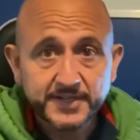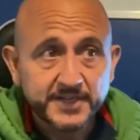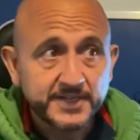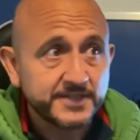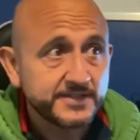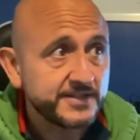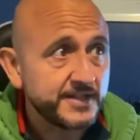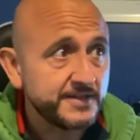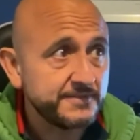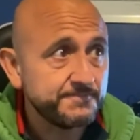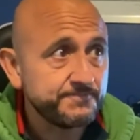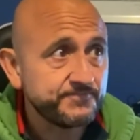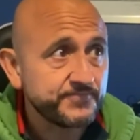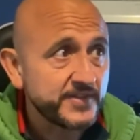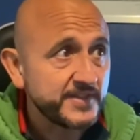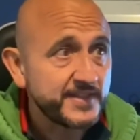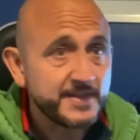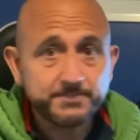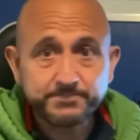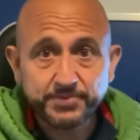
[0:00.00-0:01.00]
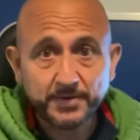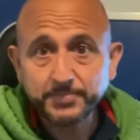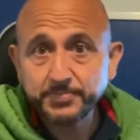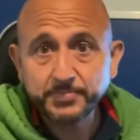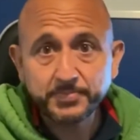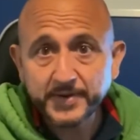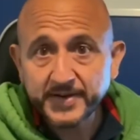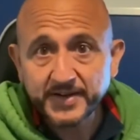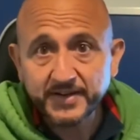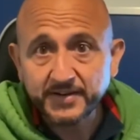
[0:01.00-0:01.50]
then
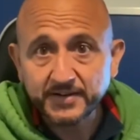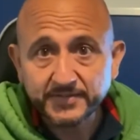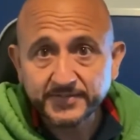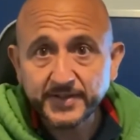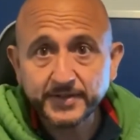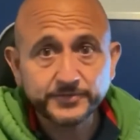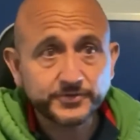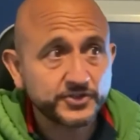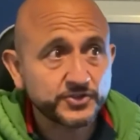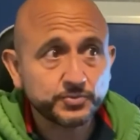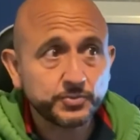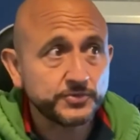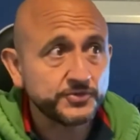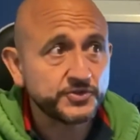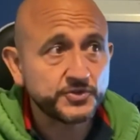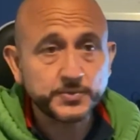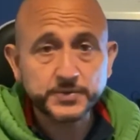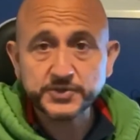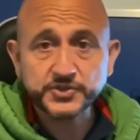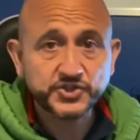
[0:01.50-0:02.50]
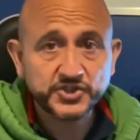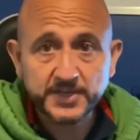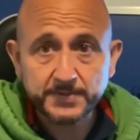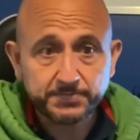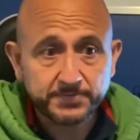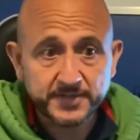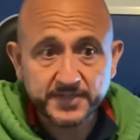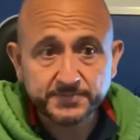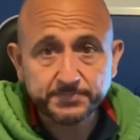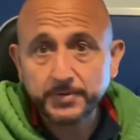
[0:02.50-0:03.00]
probably not. They'll just want to do it as
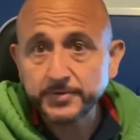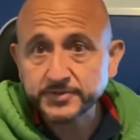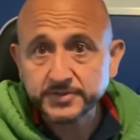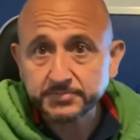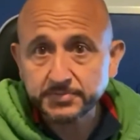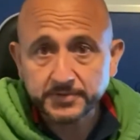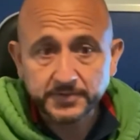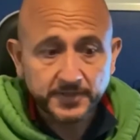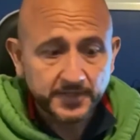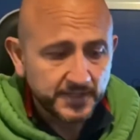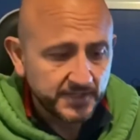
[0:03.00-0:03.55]
cheaply as possible.